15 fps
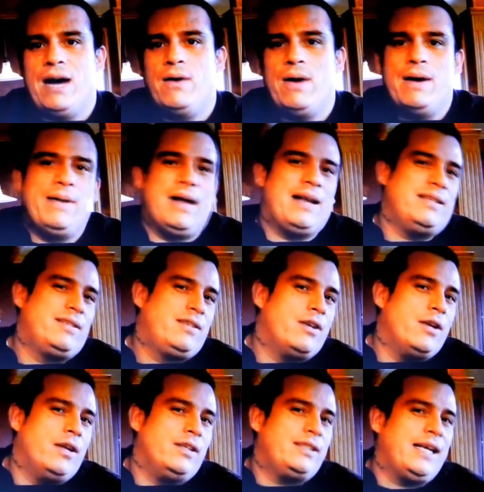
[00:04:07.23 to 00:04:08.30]
How I
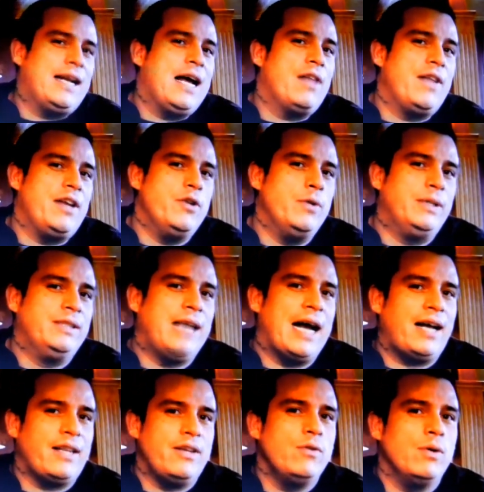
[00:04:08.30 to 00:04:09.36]
couldn't understand how they knew exactly